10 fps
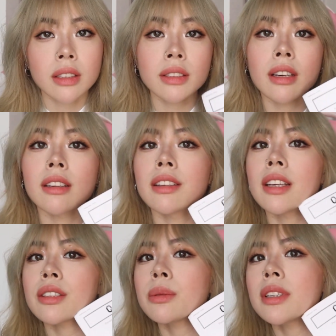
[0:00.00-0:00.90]
So the
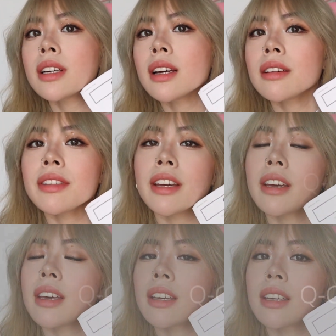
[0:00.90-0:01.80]
next one I have
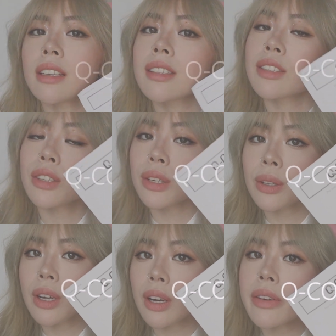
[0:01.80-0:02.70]
here is the Q
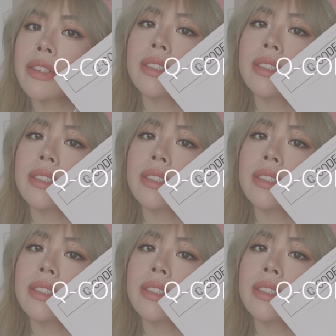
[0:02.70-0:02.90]
code.